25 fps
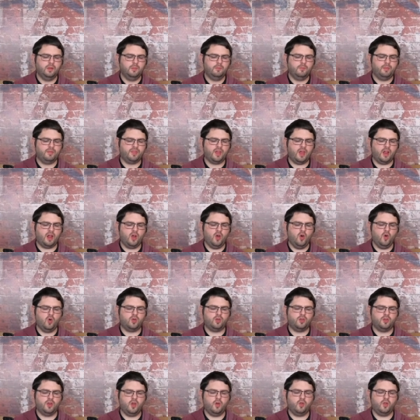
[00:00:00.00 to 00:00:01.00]
But that
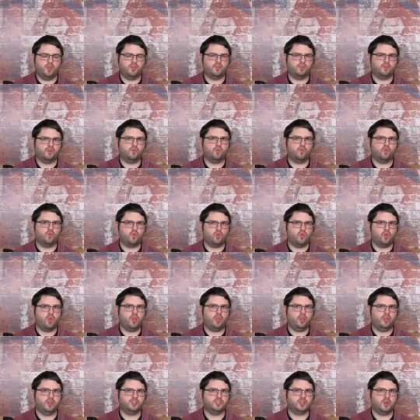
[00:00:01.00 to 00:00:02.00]
oak note is
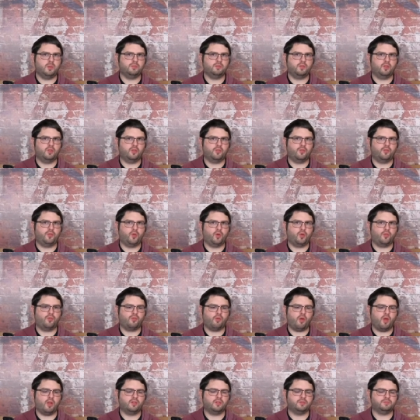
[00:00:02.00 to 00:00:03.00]
really jumped to the
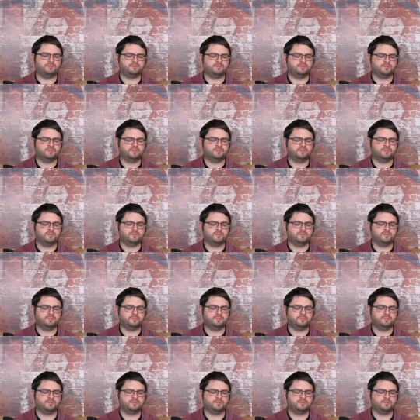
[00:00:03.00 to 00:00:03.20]
forefront.